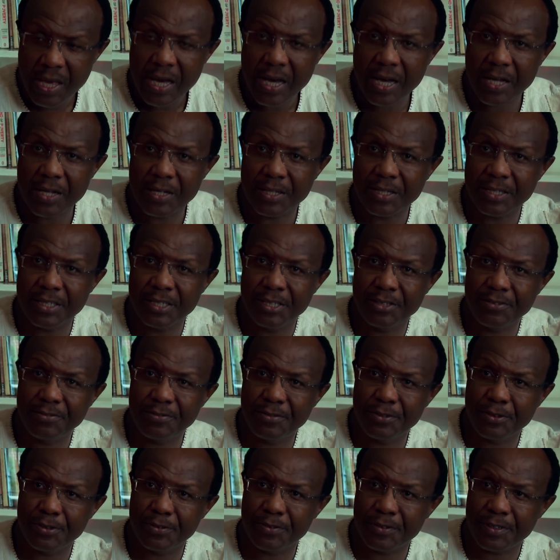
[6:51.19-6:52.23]
I'll give
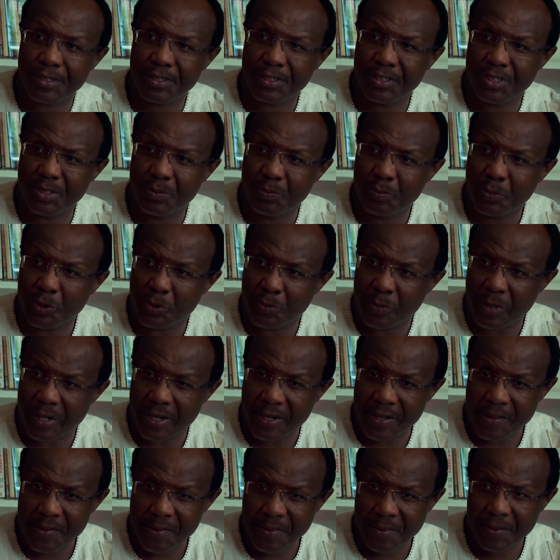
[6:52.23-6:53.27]
you a very simple
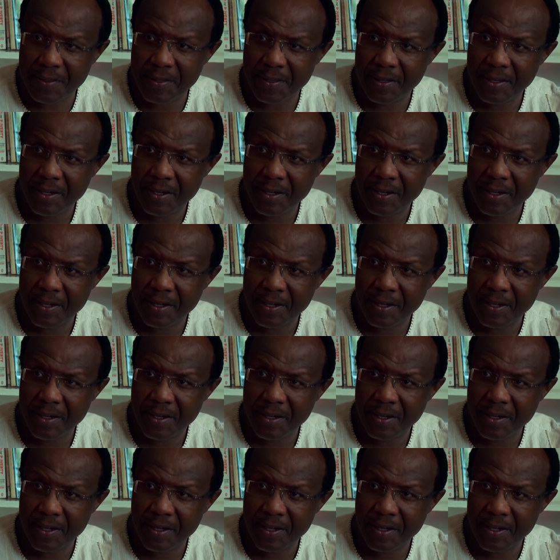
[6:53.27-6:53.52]
math.